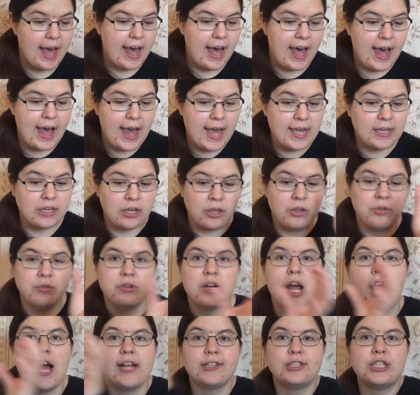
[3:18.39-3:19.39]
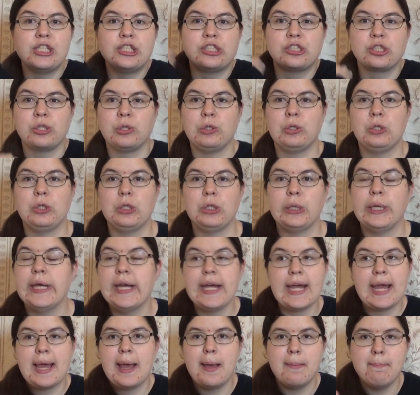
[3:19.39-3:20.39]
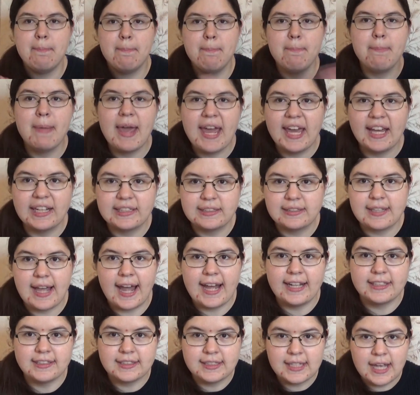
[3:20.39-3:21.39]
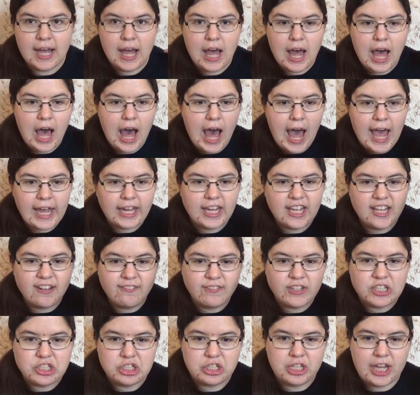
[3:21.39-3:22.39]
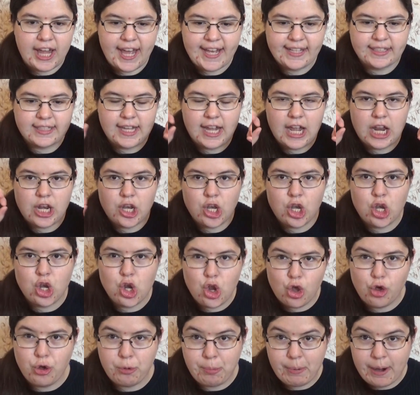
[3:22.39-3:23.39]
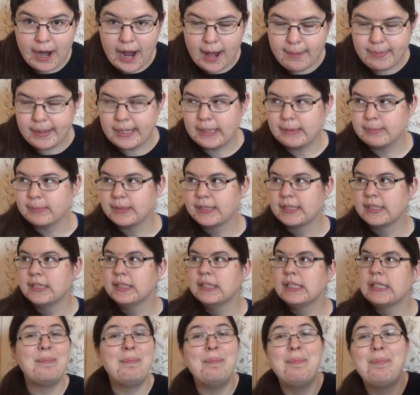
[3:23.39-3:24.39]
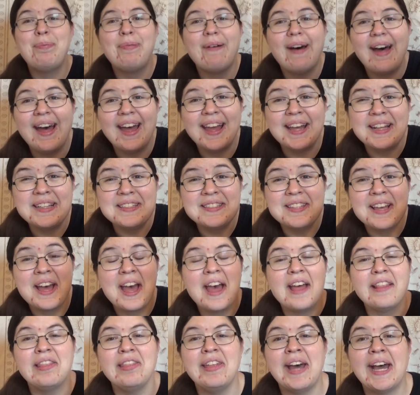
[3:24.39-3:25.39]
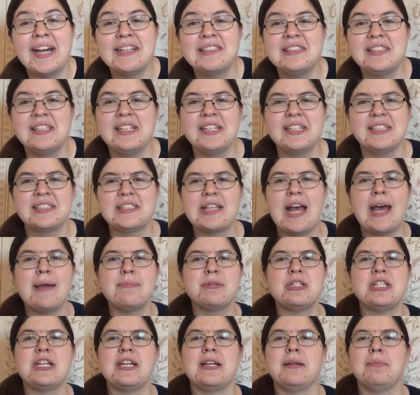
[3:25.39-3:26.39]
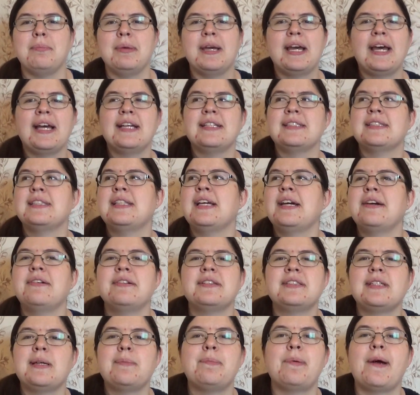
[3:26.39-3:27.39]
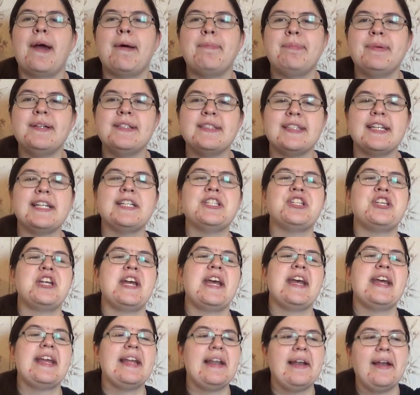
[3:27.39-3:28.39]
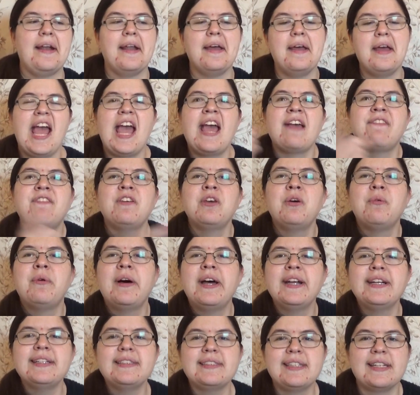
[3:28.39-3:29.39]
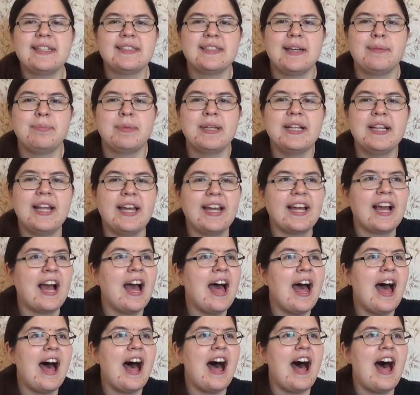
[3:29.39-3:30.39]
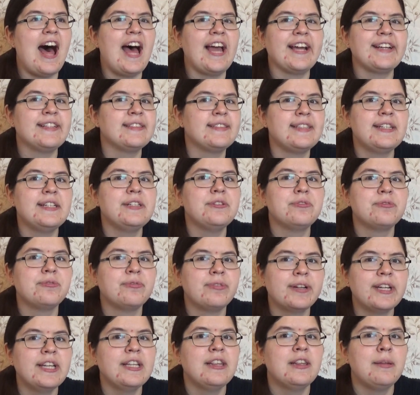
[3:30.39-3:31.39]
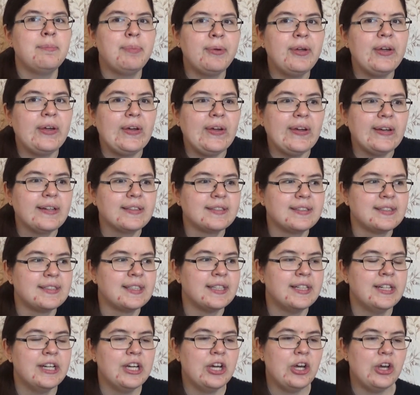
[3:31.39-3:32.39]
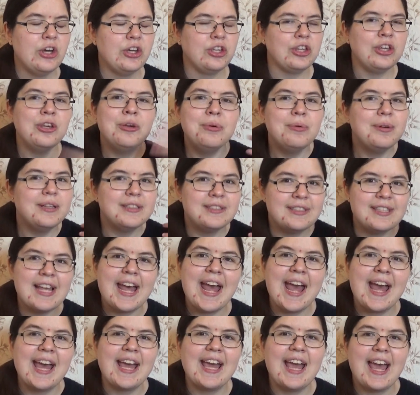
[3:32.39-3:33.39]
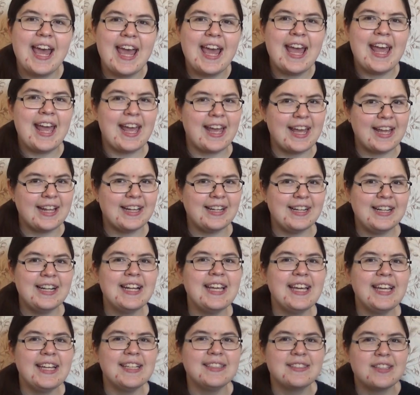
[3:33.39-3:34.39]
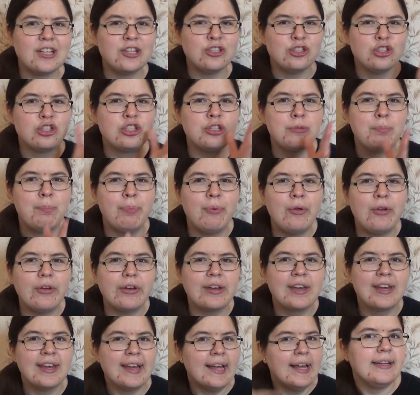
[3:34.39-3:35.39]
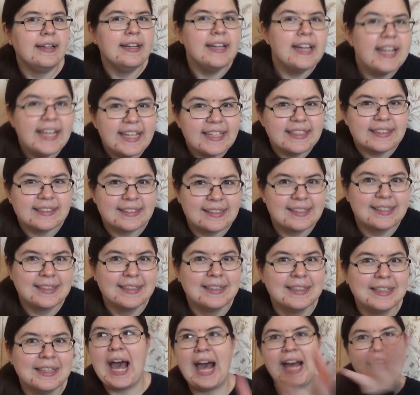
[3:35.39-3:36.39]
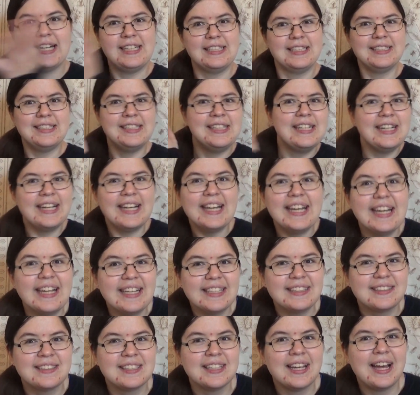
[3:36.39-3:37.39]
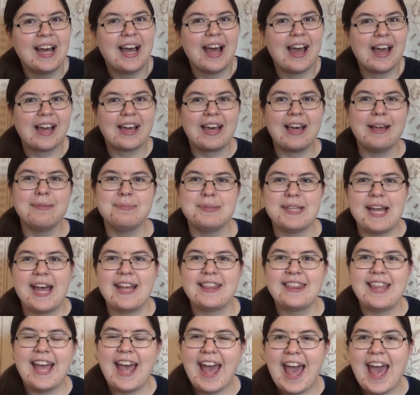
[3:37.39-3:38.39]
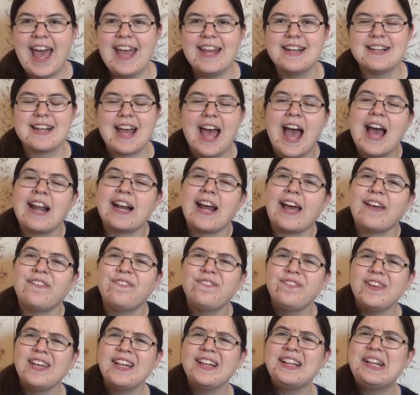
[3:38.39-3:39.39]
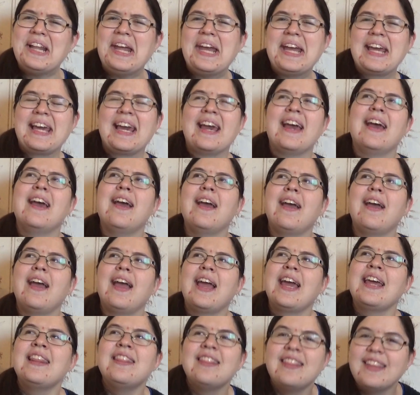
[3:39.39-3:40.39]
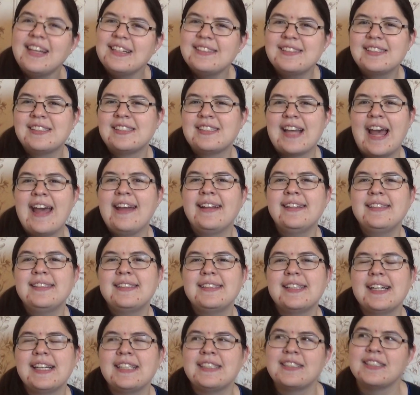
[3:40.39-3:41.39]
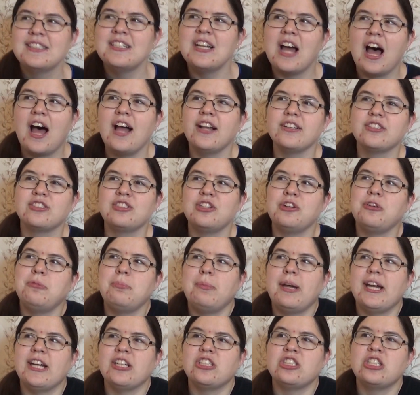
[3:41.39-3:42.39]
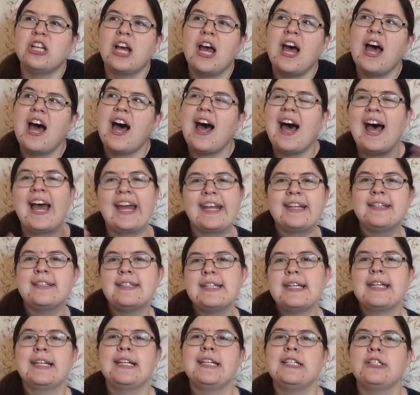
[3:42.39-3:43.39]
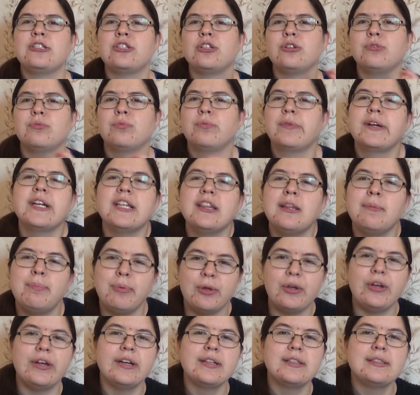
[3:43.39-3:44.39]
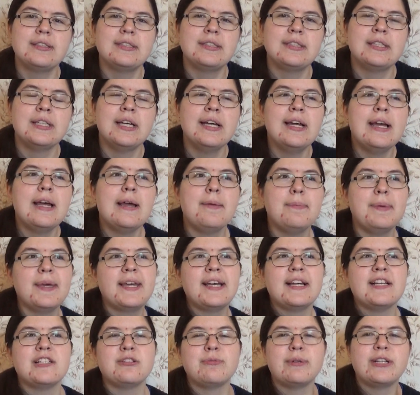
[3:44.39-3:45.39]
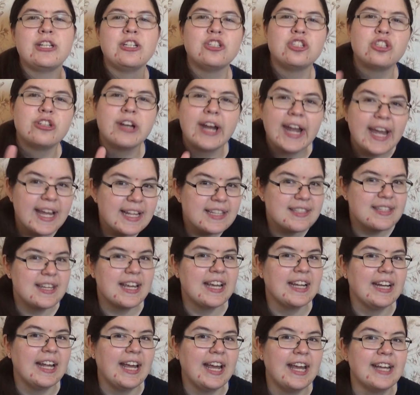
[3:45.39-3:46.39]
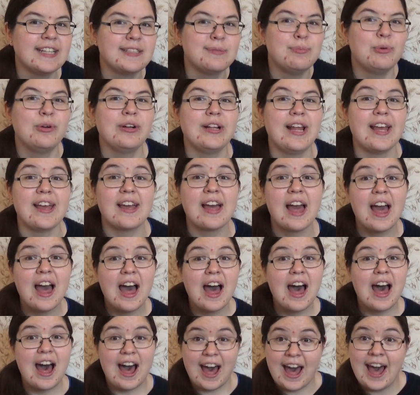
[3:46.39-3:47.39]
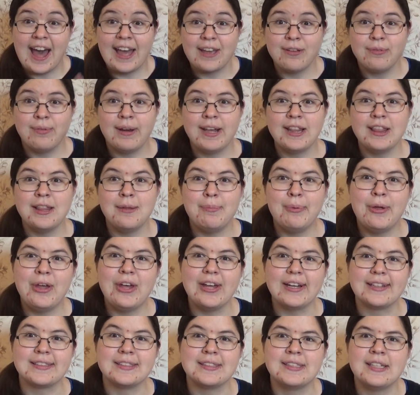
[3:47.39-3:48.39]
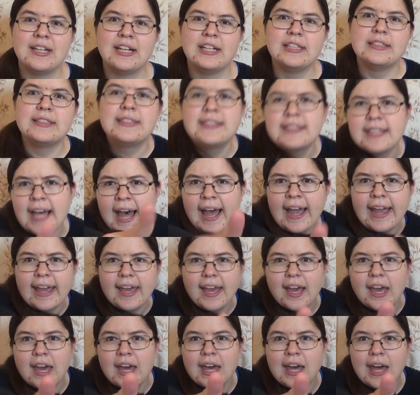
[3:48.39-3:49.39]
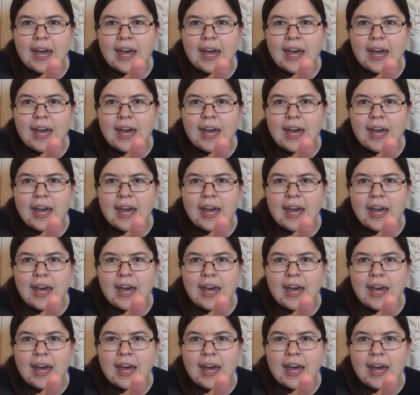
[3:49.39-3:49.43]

I go not to school, makes sense, I can visualize it, no problems. But that's an exception because there is a preposition. If you want to say something like, I didn't read the books, you would say ik lees de boek niet. And niet comes at the end, and I feel like in this sense, it's not so much I didn't read the books, because when you translate it, it's more like I read the books. Psych!